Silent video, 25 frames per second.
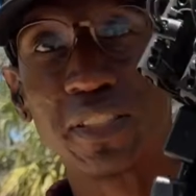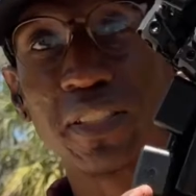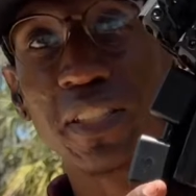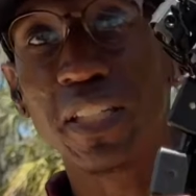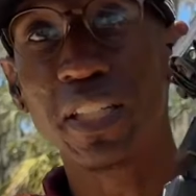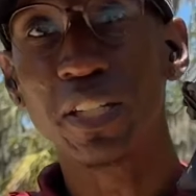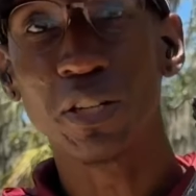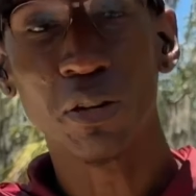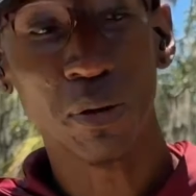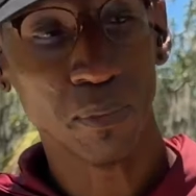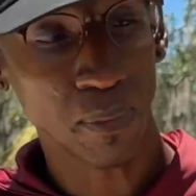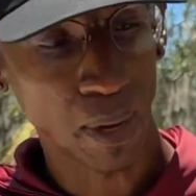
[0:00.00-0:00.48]

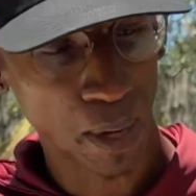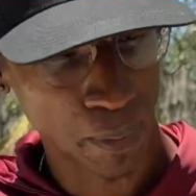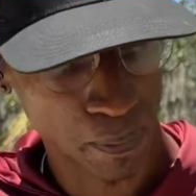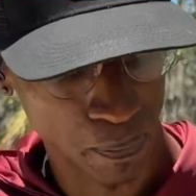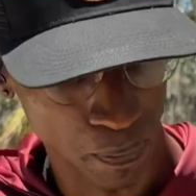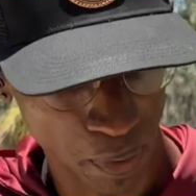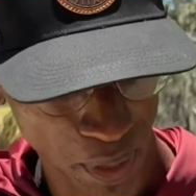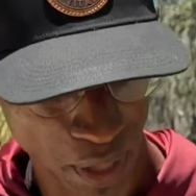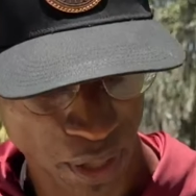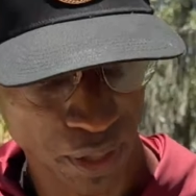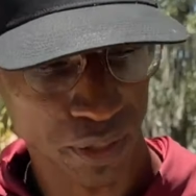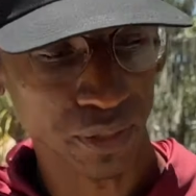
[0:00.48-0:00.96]
thing on my
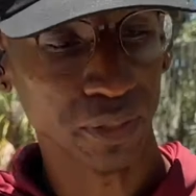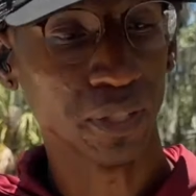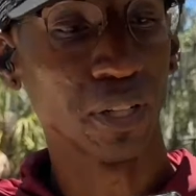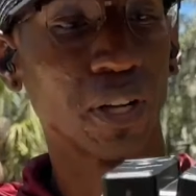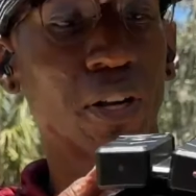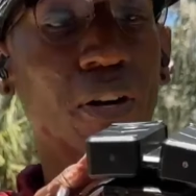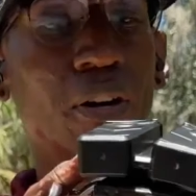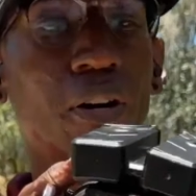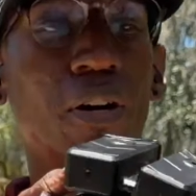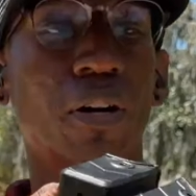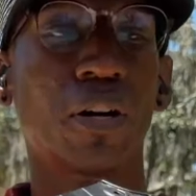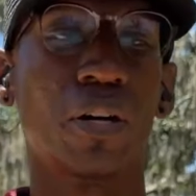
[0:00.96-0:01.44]
belt
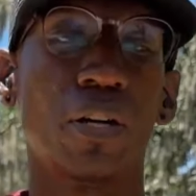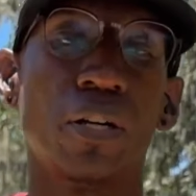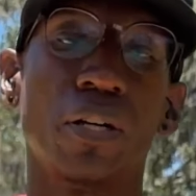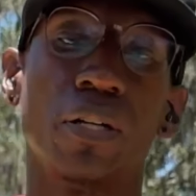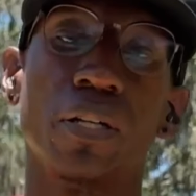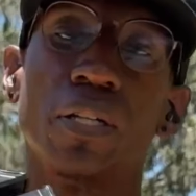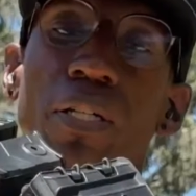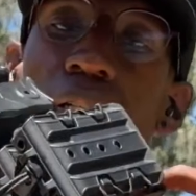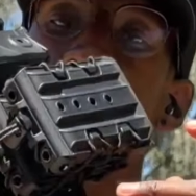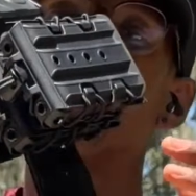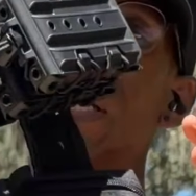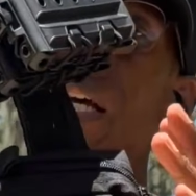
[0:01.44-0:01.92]

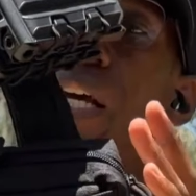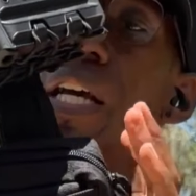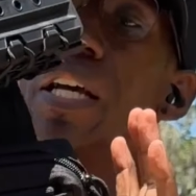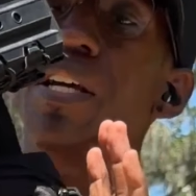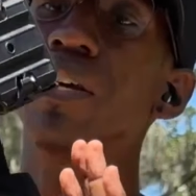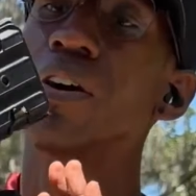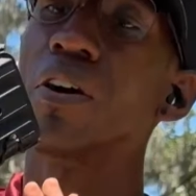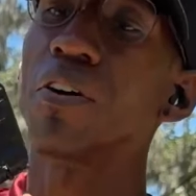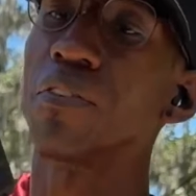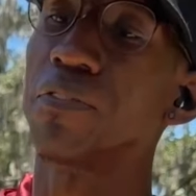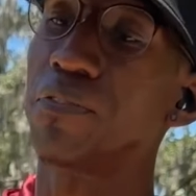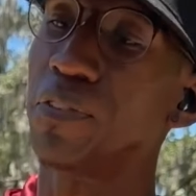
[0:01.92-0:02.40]
are
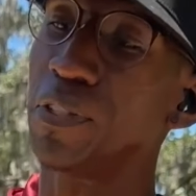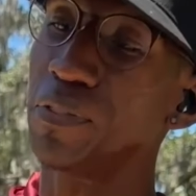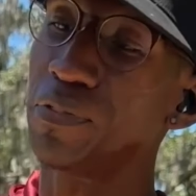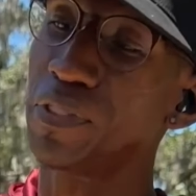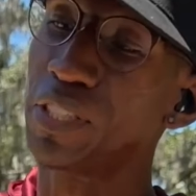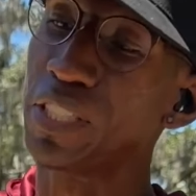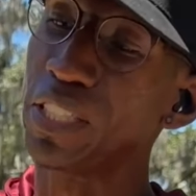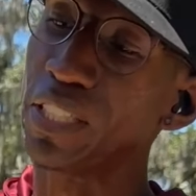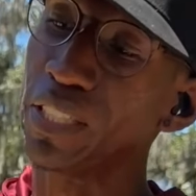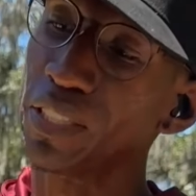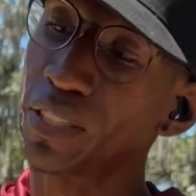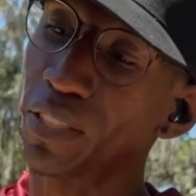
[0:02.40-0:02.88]

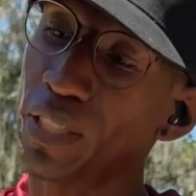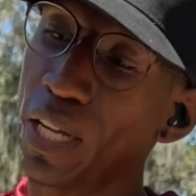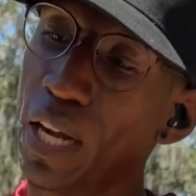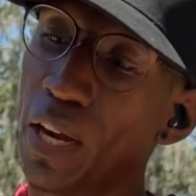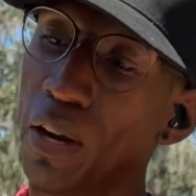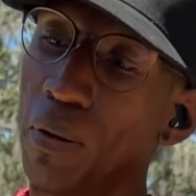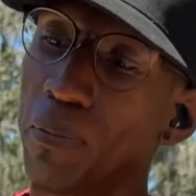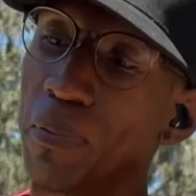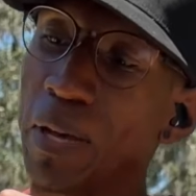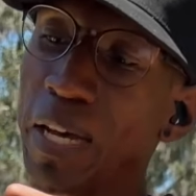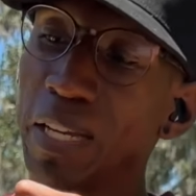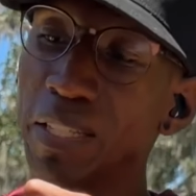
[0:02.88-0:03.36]
AR-15
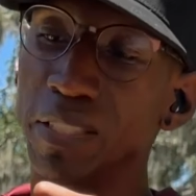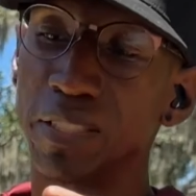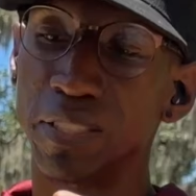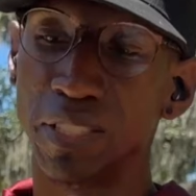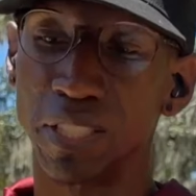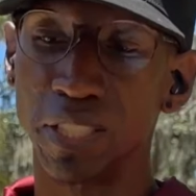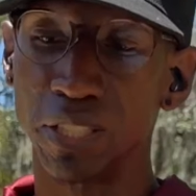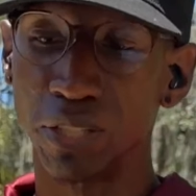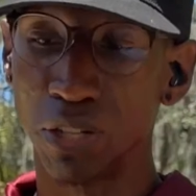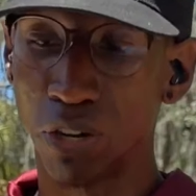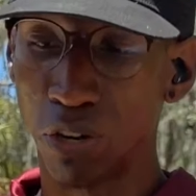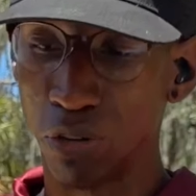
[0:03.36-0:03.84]
style
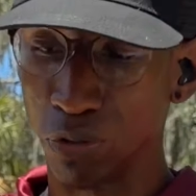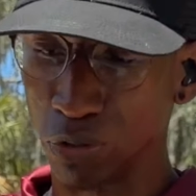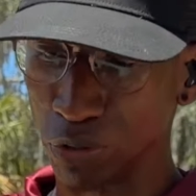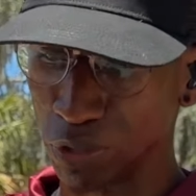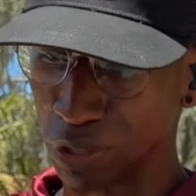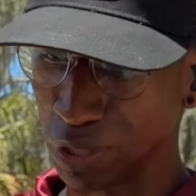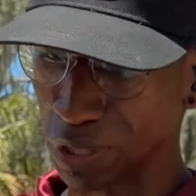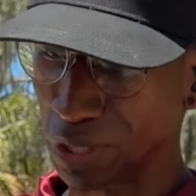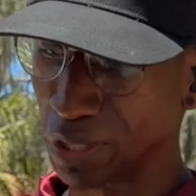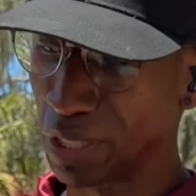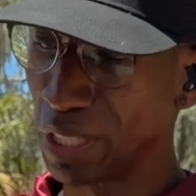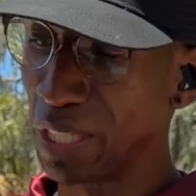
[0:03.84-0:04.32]
magazine
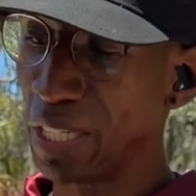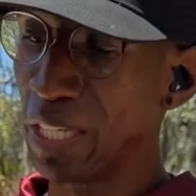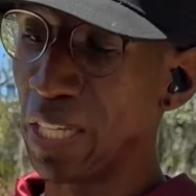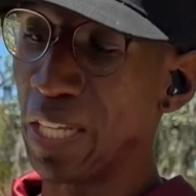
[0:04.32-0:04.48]
holders.